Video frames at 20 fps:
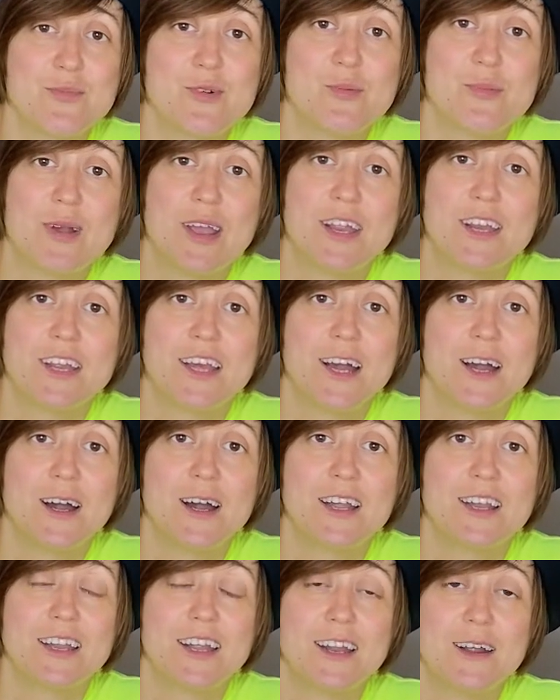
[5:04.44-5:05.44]
Romania.
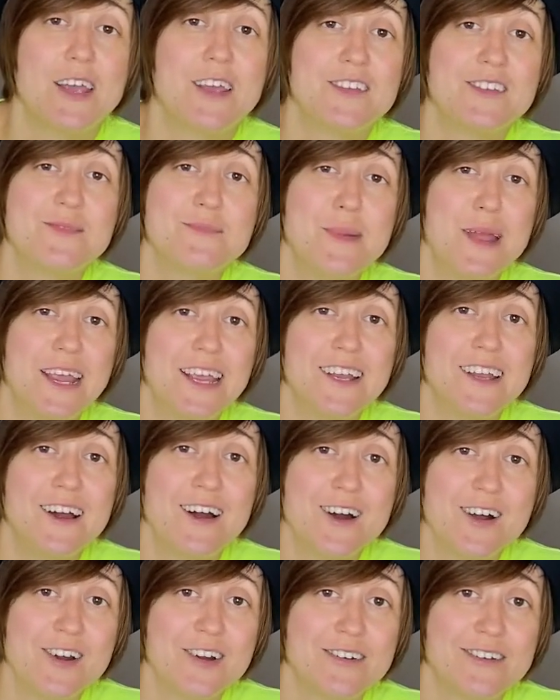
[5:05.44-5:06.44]
His main
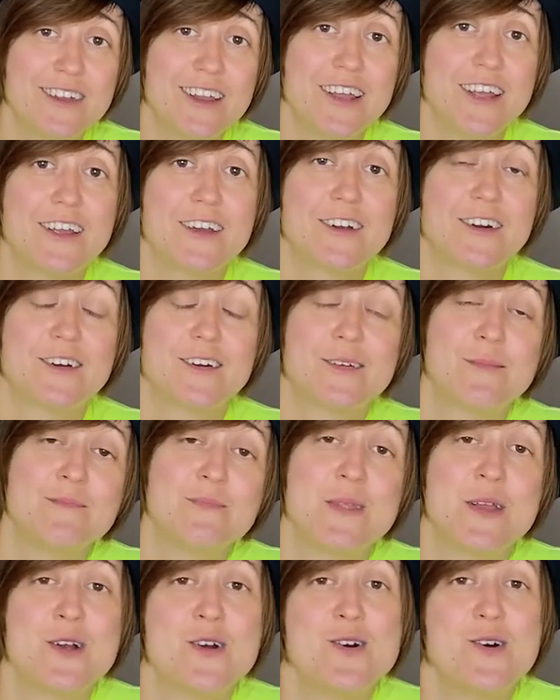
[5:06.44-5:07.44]
hard liquor
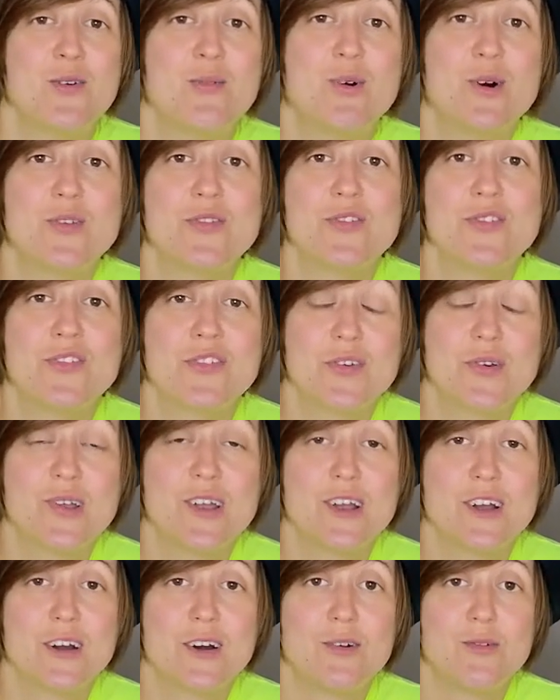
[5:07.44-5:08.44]
was
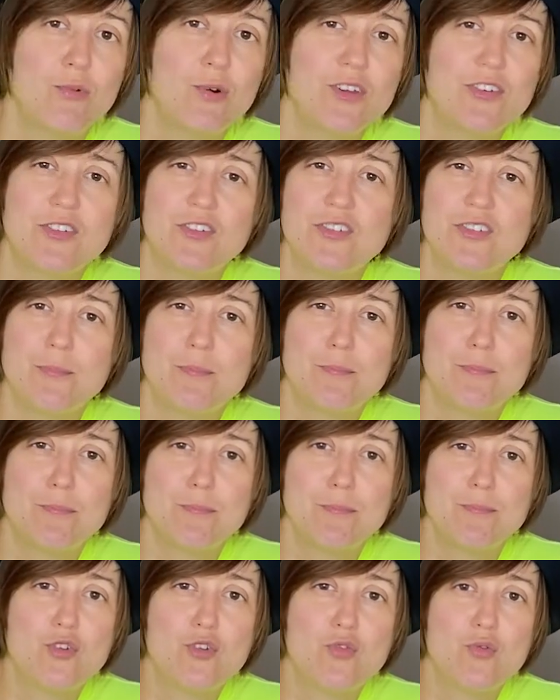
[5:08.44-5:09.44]
Țuică, which is a
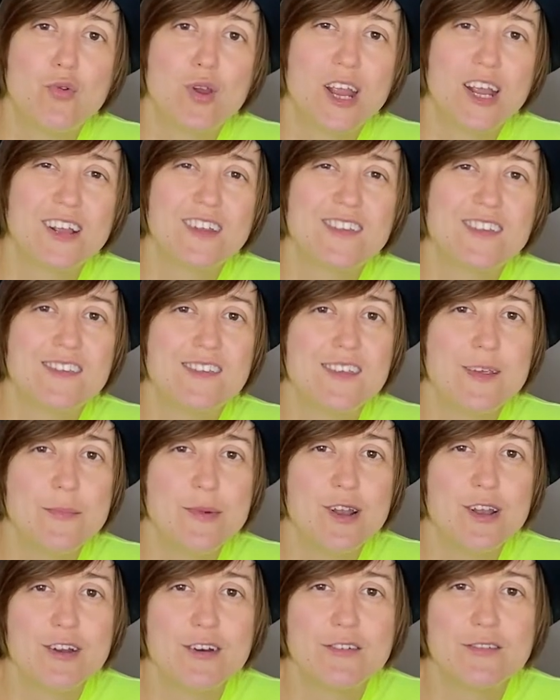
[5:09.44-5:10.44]
drink
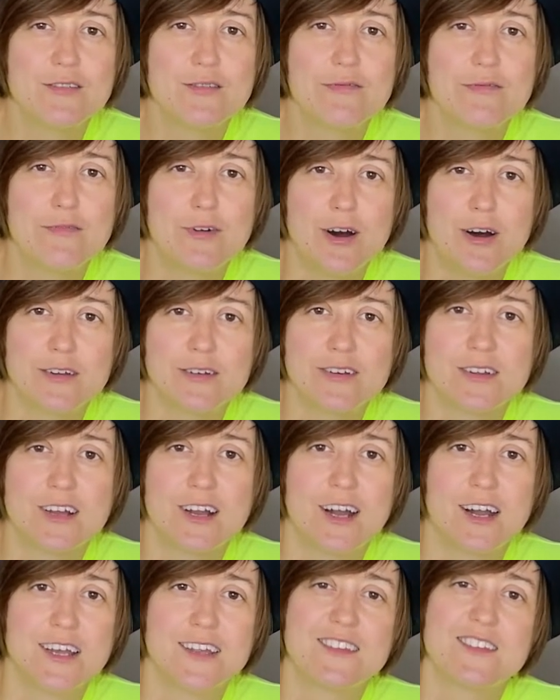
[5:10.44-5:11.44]
similar to
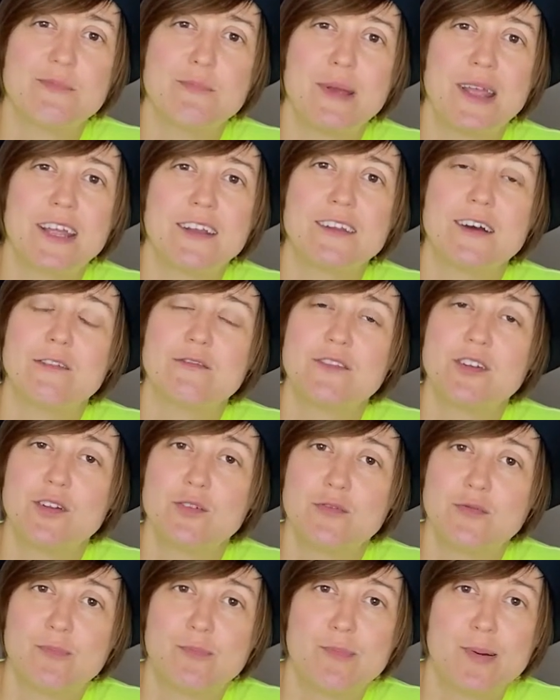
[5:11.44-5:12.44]
vodka. It's made out of
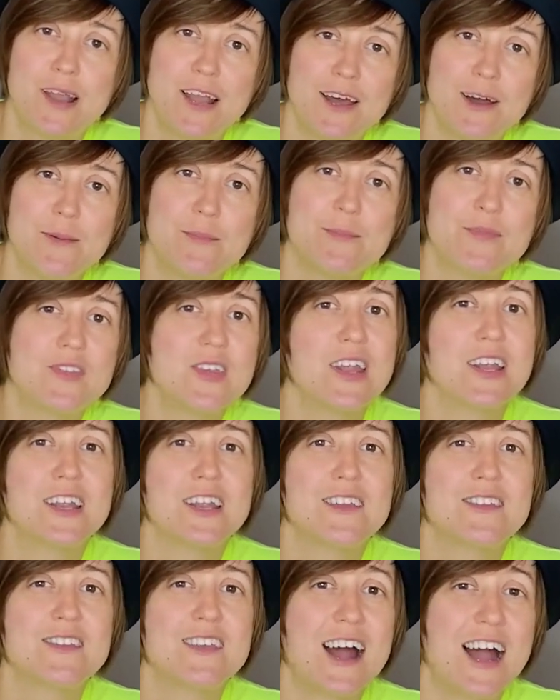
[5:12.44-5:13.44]
plums and
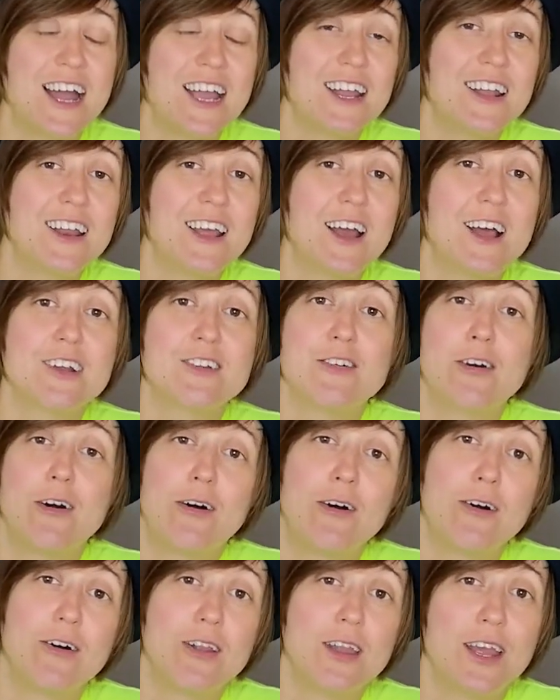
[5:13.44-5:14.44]
it's highly
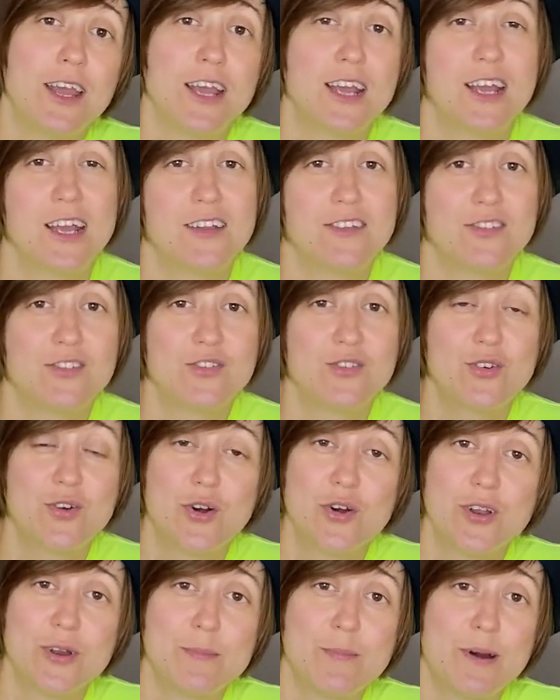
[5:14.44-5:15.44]
alcoholic. It's
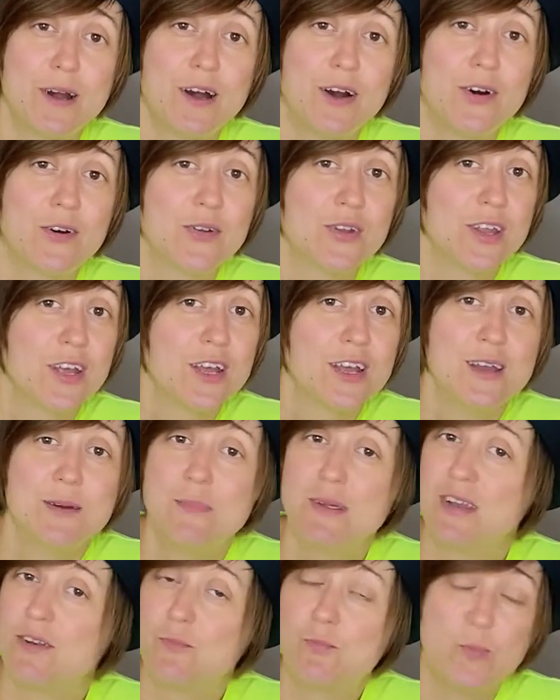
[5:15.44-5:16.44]
got about
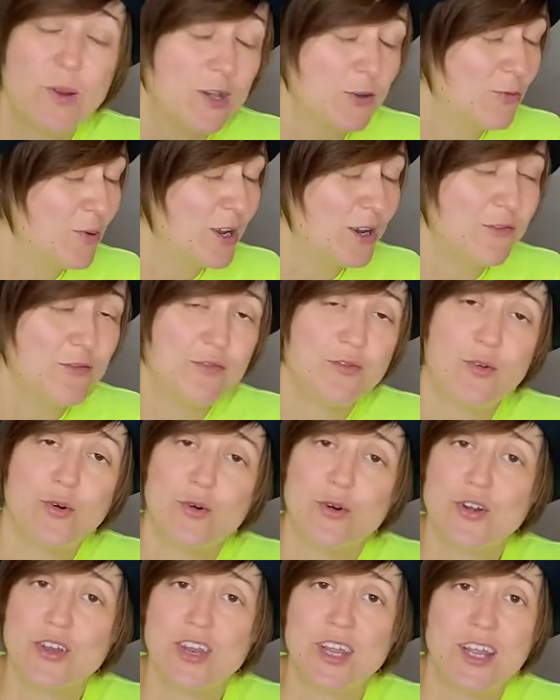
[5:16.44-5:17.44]
between
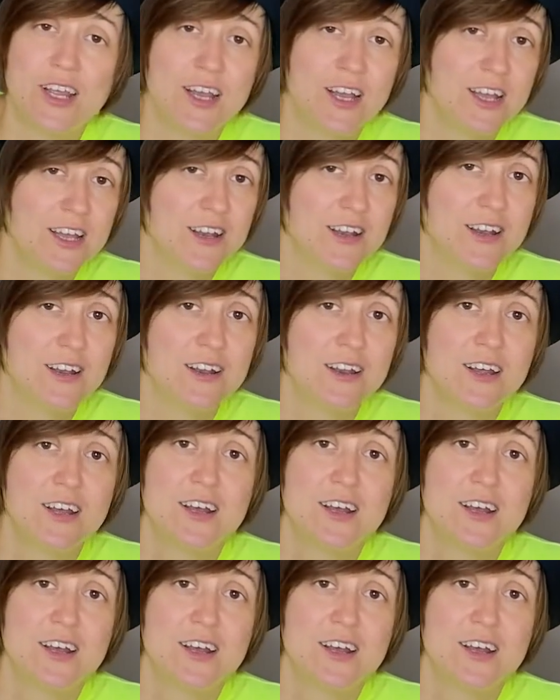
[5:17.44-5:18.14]
40 and